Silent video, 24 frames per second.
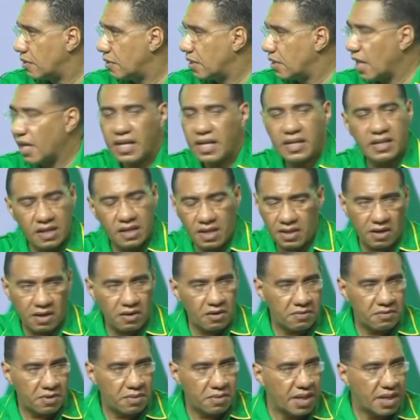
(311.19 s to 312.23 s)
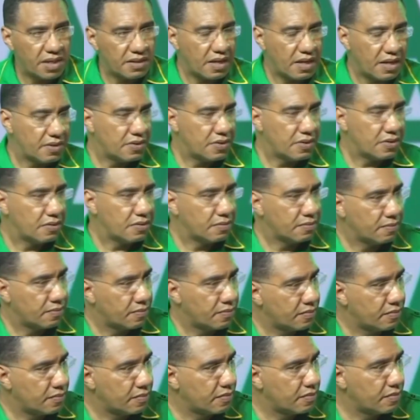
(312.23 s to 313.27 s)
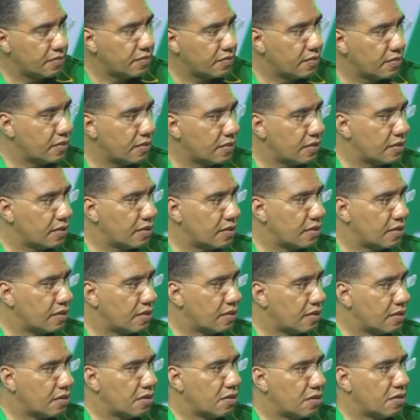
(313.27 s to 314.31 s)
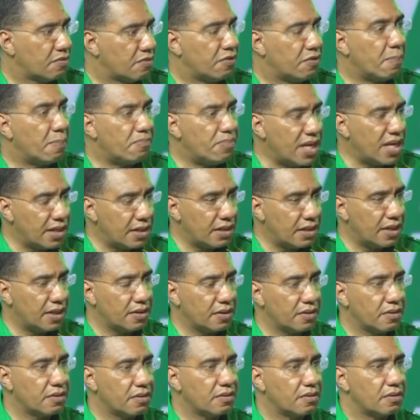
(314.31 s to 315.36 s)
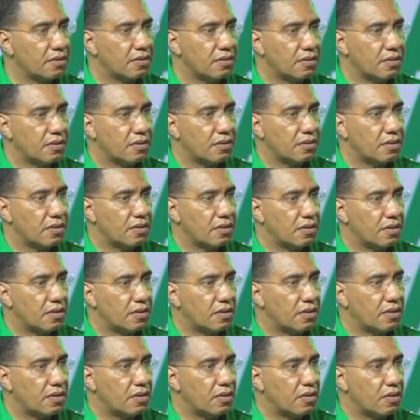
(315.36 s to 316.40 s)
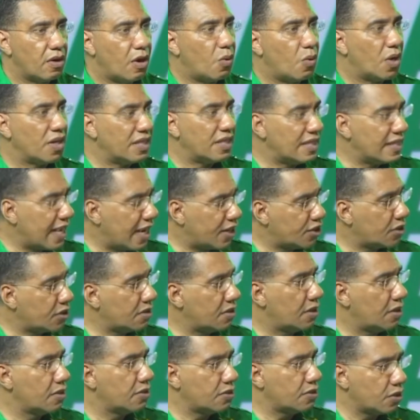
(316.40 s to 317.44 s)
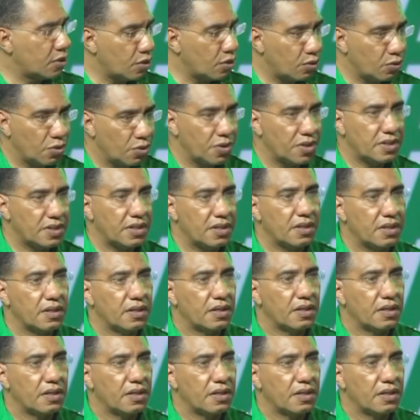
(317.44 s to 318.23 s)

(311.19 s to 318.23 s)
Richard CURRIE, of course, never find that, of course, he never set well with him.